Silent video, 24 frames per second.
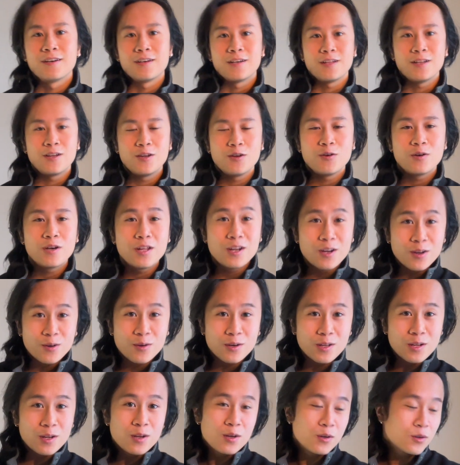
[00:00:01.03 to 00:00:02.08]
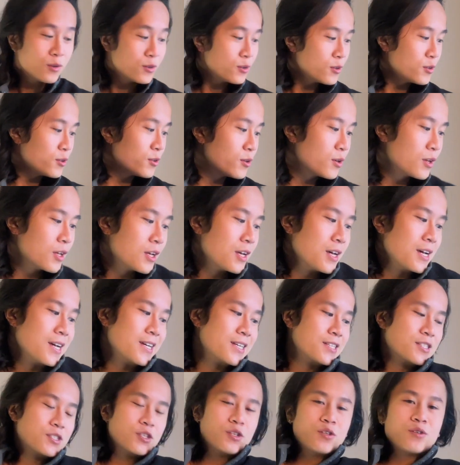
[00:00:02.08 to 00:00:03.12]
Hello.
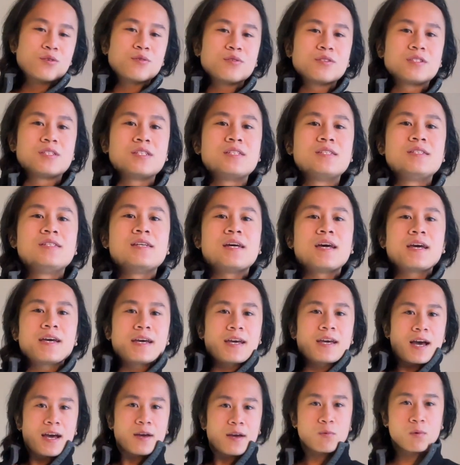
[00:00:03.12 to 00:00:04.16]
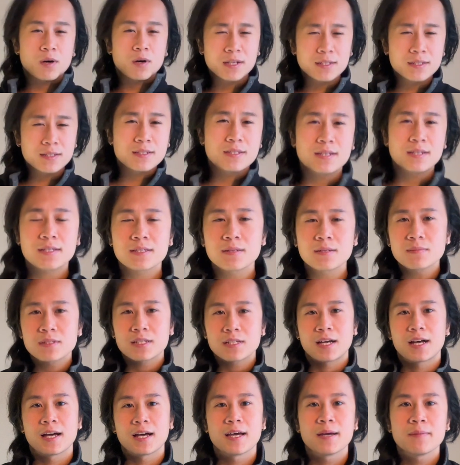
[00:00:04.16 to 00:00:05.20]
So today I wanted to take some
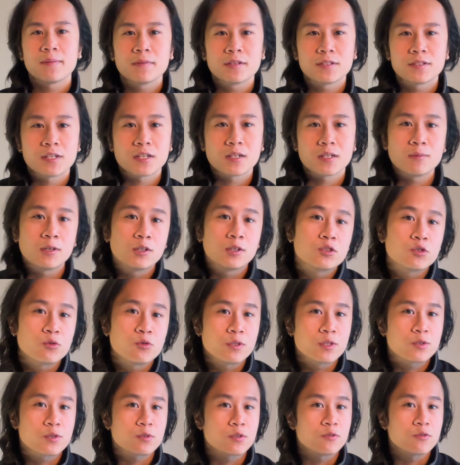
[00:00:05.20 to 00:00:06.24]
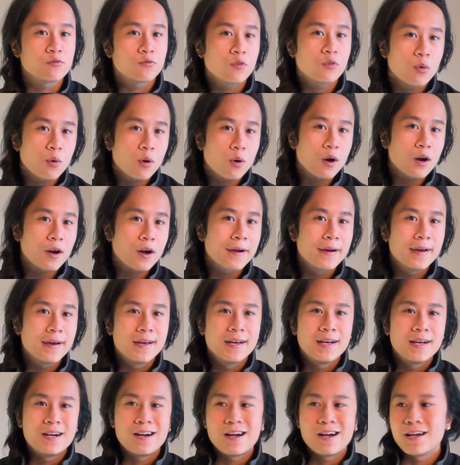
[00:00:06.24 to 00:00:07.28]
time to talk about 2024
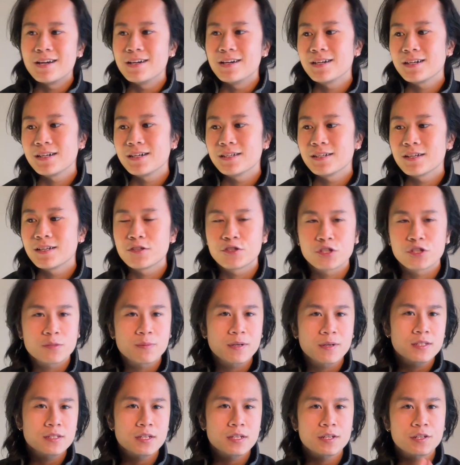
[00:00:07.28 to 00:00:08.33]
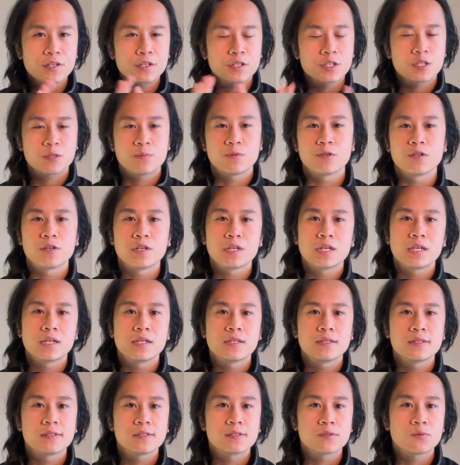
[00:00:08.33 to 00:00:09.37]
and just my entire
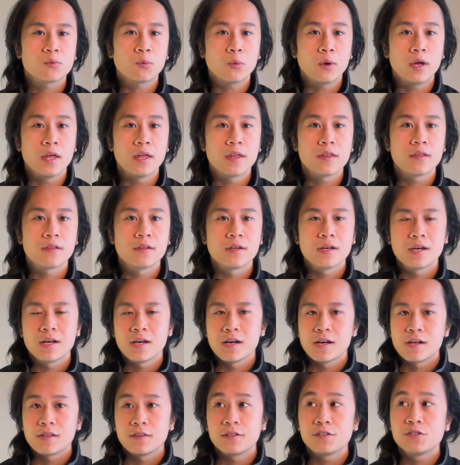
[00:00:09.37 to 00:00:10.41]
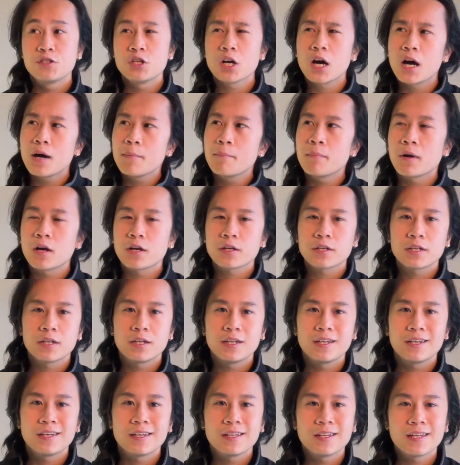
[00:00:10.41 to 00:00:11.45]
experience with the job
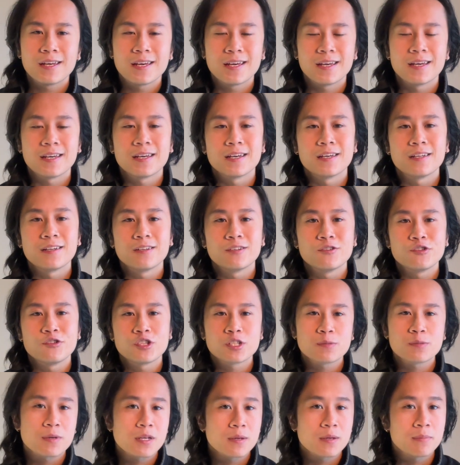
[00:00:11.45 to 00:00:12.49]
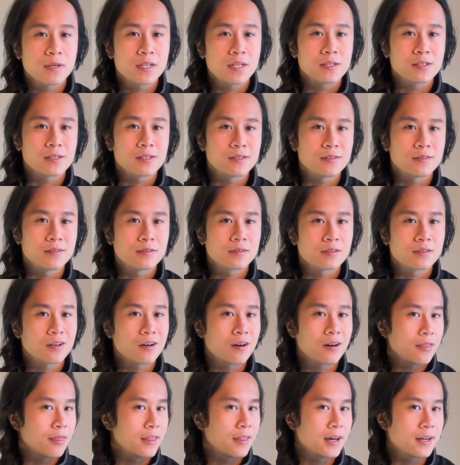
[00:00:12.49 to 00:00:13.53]
market and just my opinions
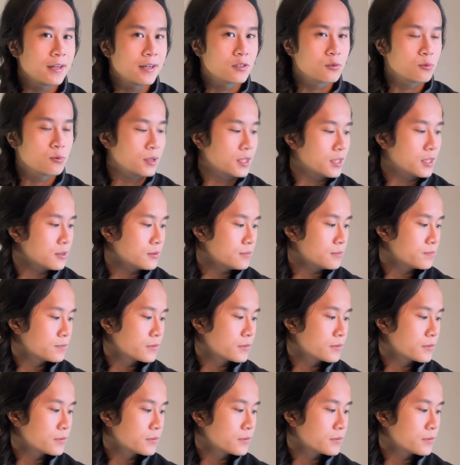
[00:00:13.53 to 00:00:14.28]
on that as well.